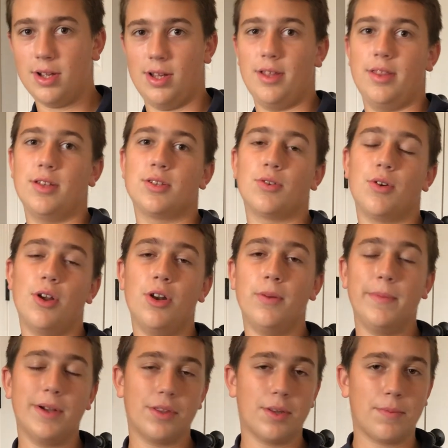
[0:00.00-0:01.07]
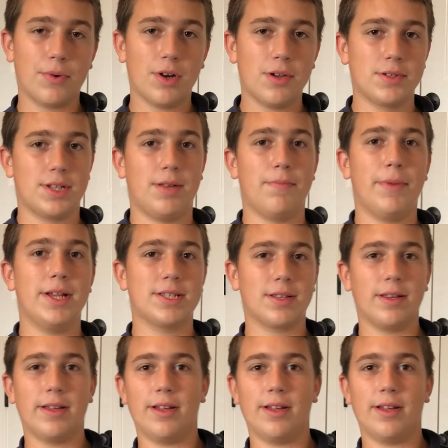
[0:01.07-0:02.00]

This will only be on the Pros, and basically